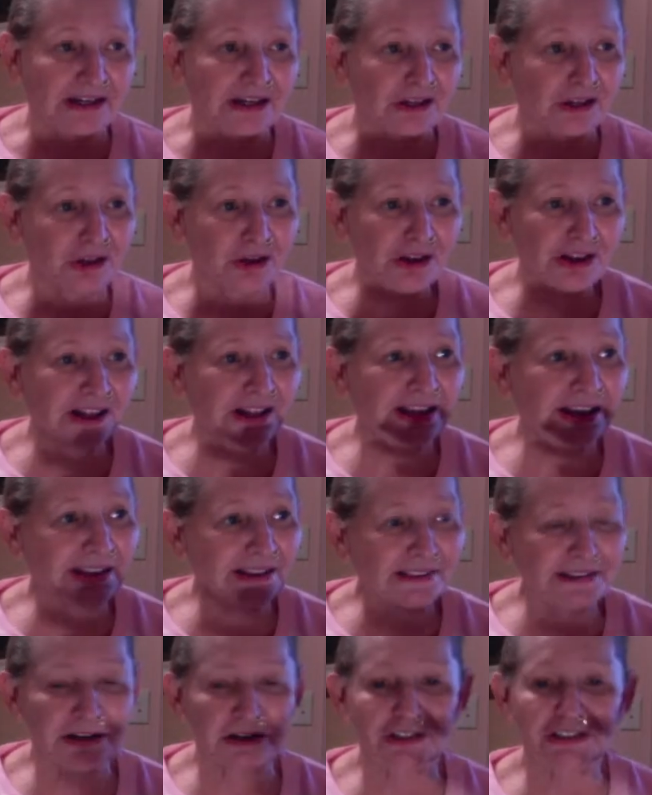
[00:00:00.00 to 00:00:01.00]
it looked
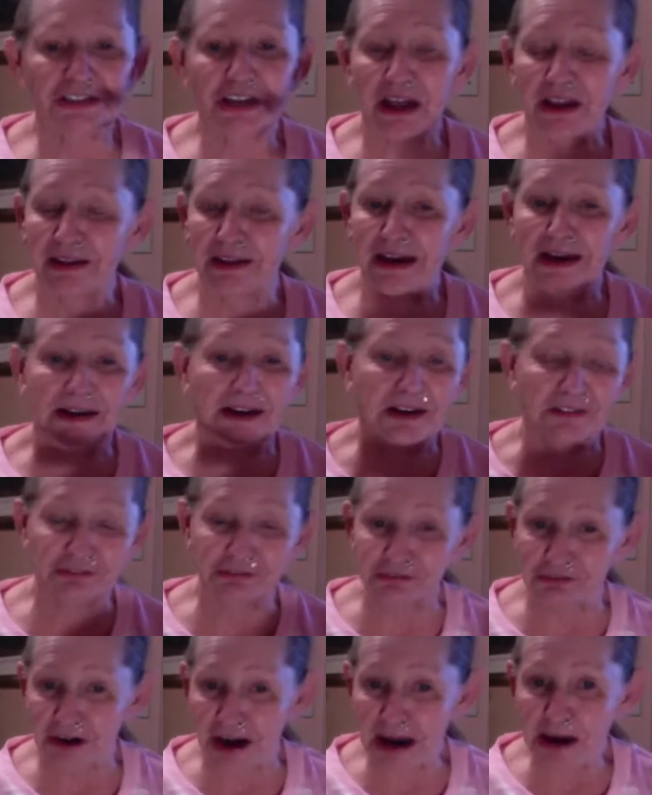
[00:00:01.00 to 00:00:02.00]
like there's like a
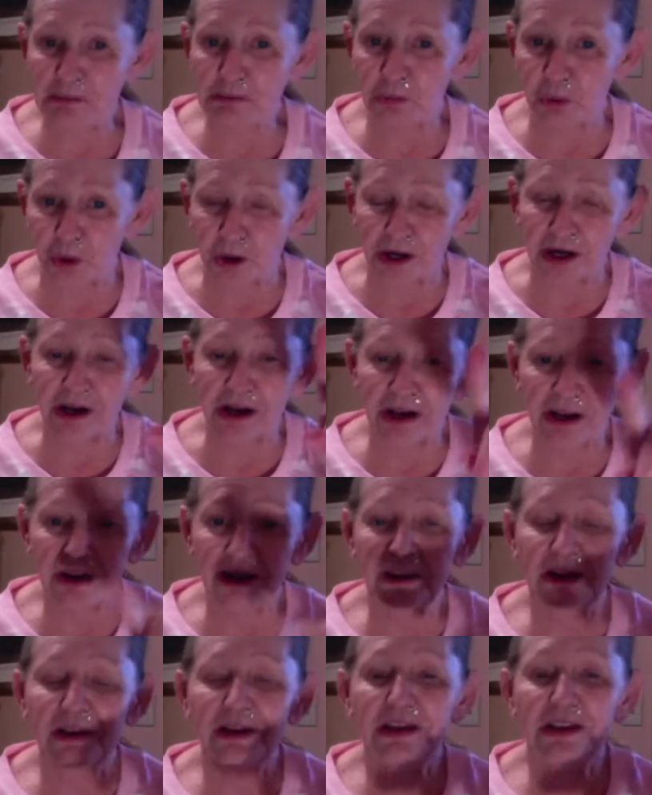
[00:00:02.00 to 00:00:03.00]
framework
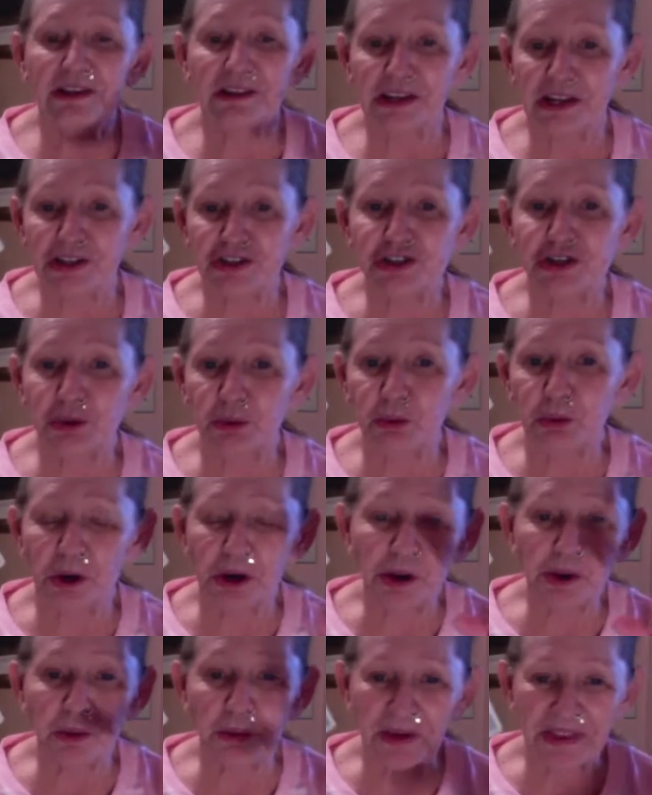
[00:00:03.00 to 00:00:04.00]
that you
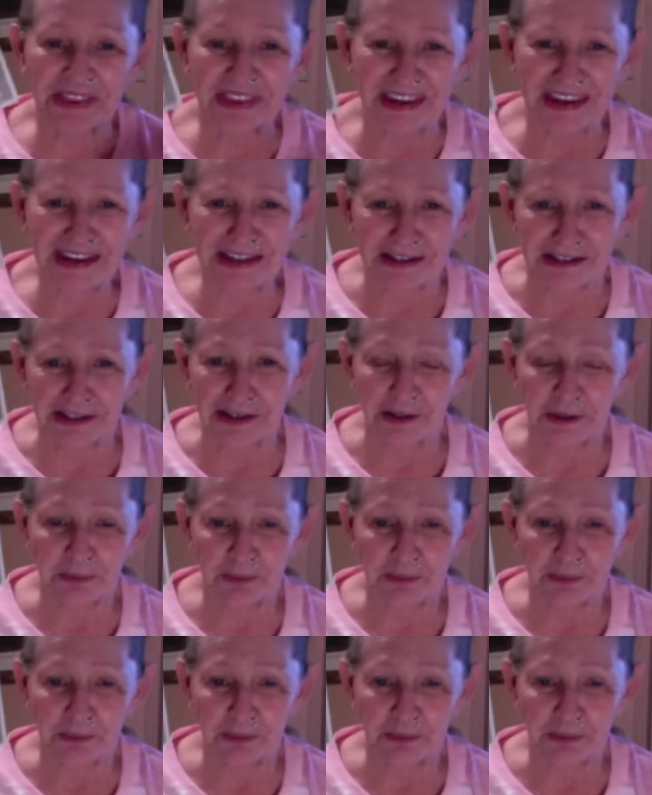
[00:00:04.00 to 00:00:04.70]
work within.